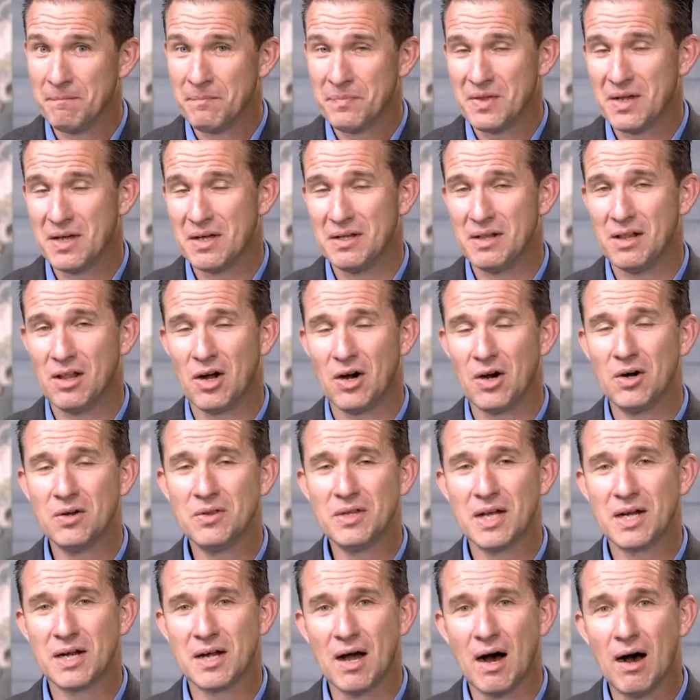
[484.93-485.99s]
that learn
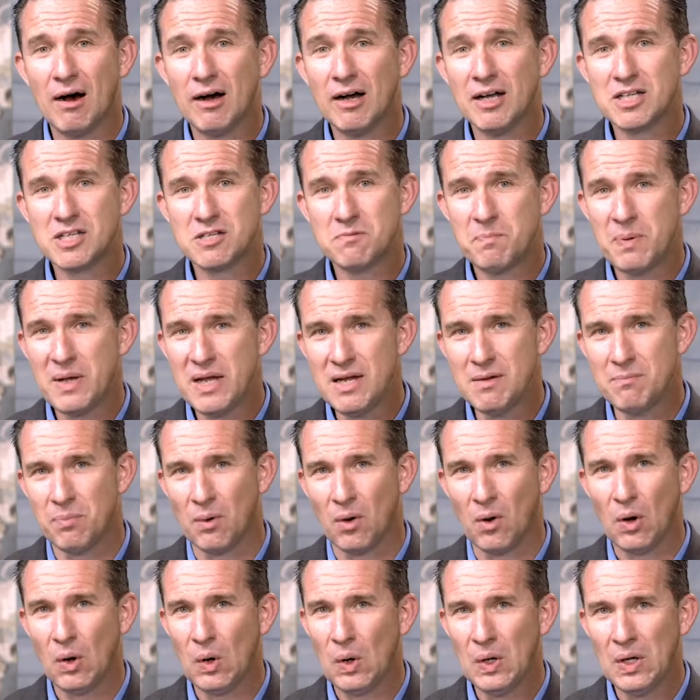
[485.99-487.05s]
that God's
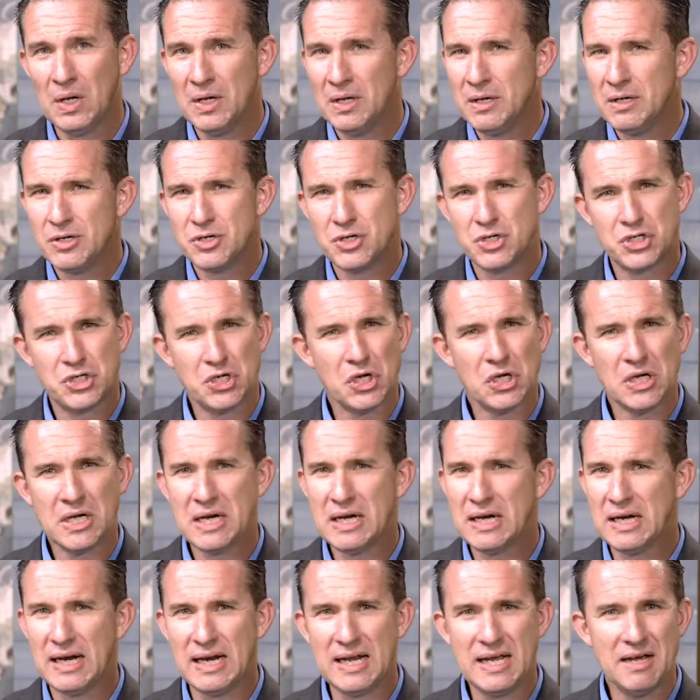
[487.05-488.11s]
people
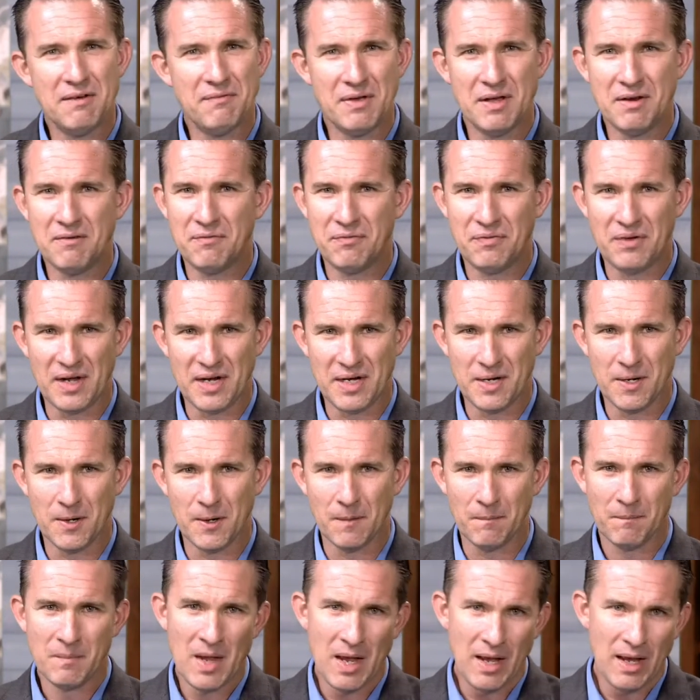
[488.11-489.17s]
shouldn't live in fear.